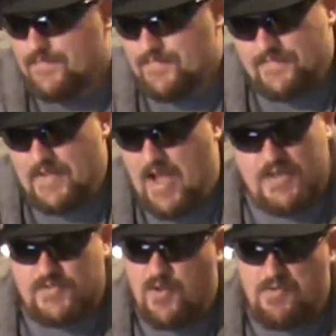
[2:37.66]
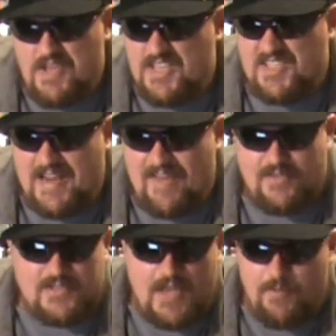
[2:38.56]
I just don't think he's going to have
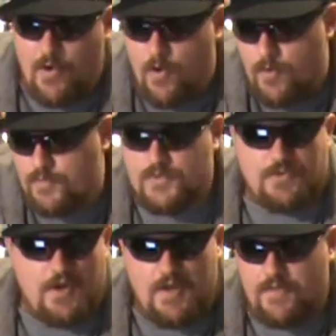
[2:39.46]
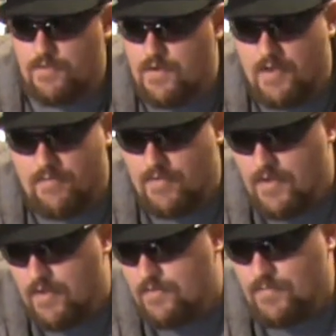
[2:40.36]
the same arm strength or any of
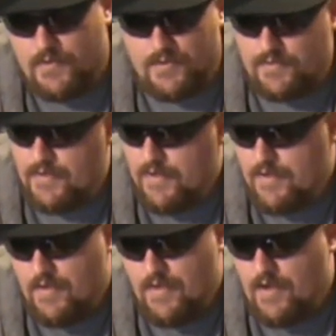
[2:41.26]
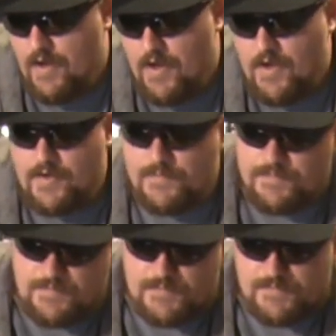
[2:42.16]
that.
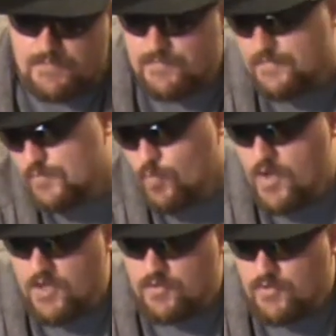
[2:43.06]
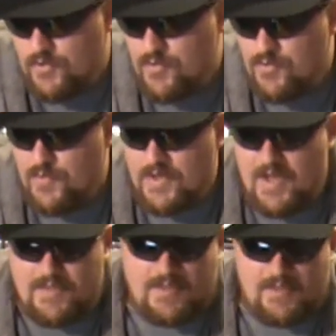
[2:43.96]
But week 2, we
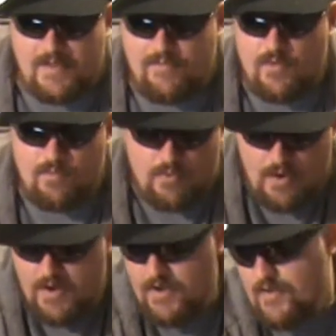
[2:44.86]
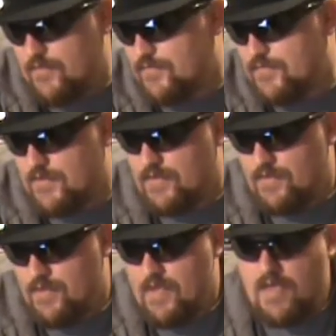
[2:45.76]
got the Cleveland Browns
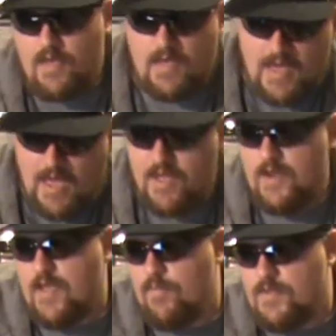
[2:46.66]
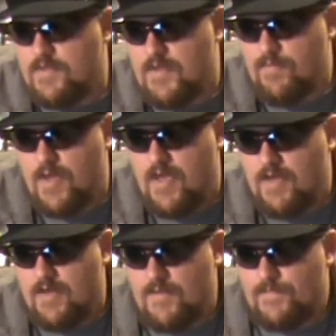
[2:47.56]
at M&T Bank.